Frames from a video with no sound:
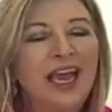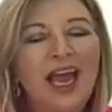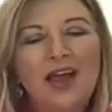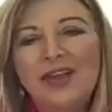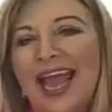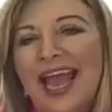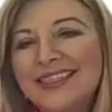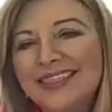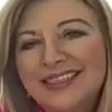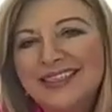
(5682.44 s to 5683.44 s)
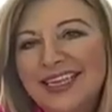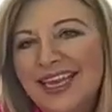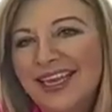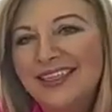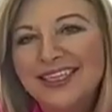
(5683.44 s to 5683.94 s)
Okay. As I
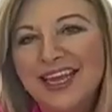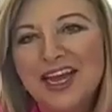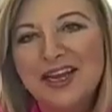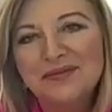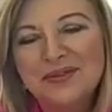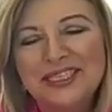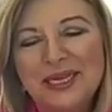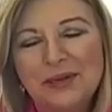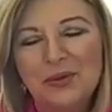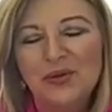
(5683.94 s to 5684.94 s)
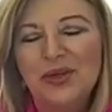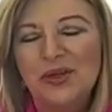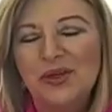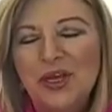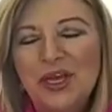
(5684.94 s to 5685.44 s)
said, uh, Samuel,
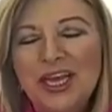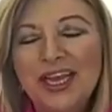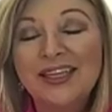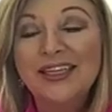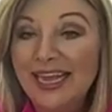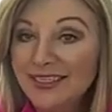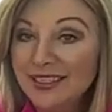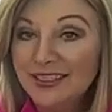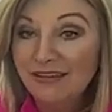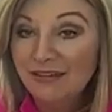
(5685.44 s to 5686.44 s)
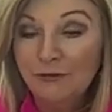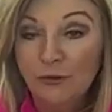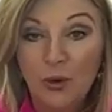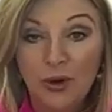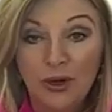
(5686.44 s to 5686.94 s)
the lesson
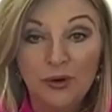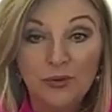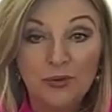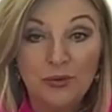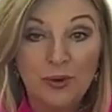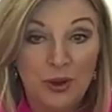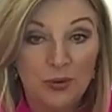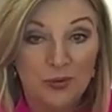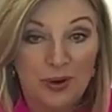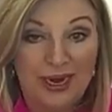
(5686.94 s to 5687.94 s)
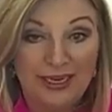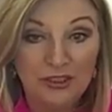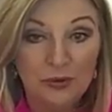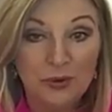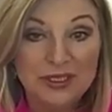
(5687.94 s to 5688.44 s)
for road
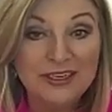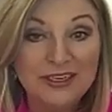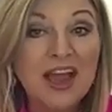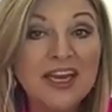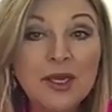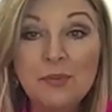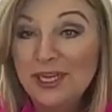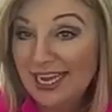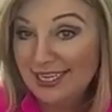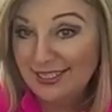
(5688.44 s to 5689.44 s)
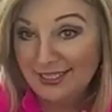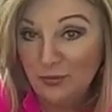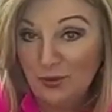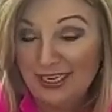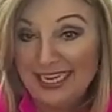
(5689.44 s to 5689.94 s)
rage was not a pleasant
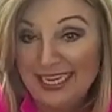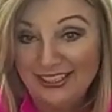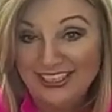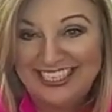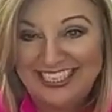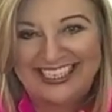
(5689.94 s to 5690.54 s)
one, needless to